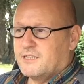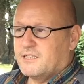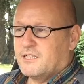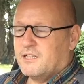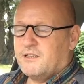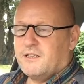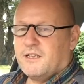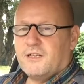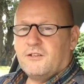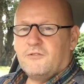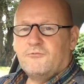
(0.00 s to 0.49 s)

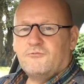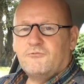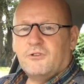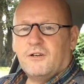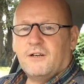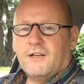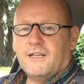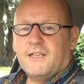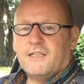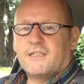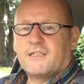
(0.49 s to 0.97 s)
Turning
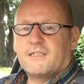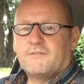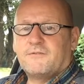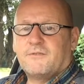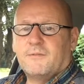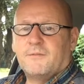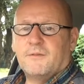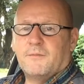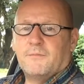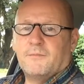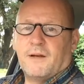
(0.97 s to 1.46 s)
right
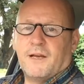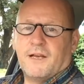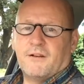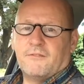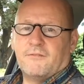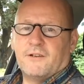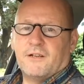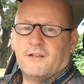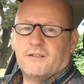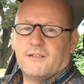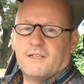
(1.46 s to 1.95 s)
from the
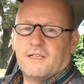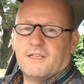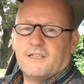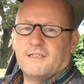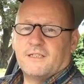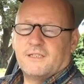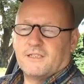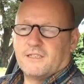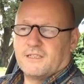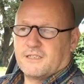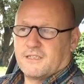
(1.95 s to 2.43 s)
main road
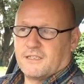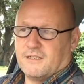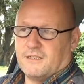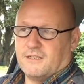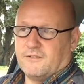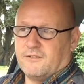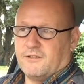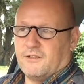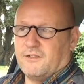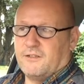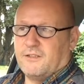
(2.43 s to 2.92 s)
into the
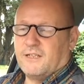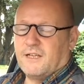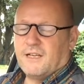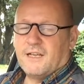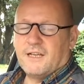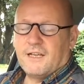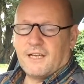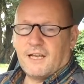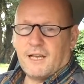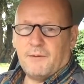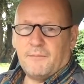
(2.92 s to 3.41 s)
side road
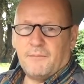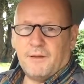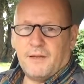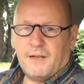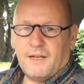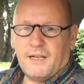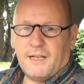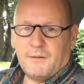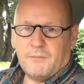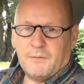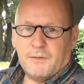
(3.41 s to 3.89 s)
can be a
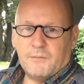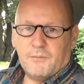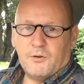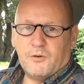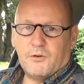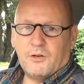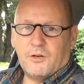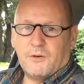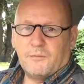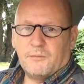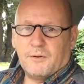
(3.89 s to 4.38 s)
little bit
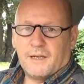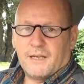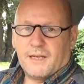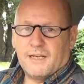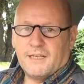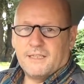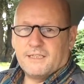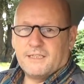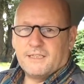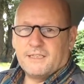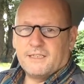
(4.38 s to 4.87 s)
more
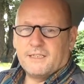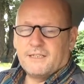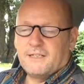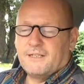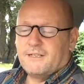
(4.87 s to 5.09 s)
complicated.